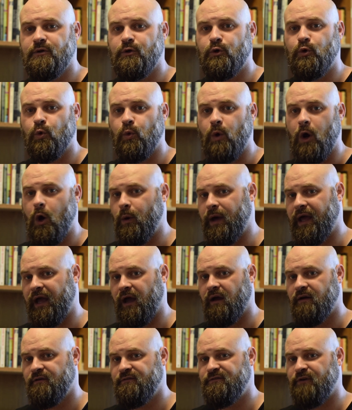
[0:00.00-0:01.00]

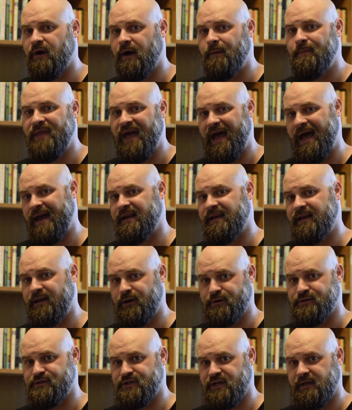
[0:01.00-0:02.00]
growing from that
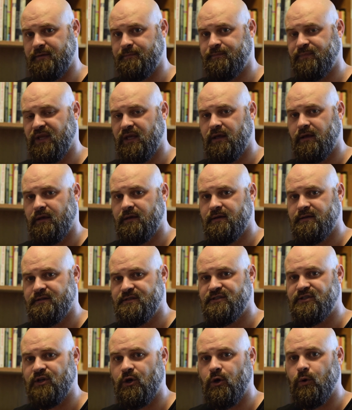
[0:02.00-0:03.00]
energy.
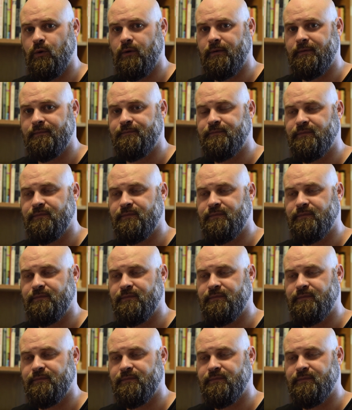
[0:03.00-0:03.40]
So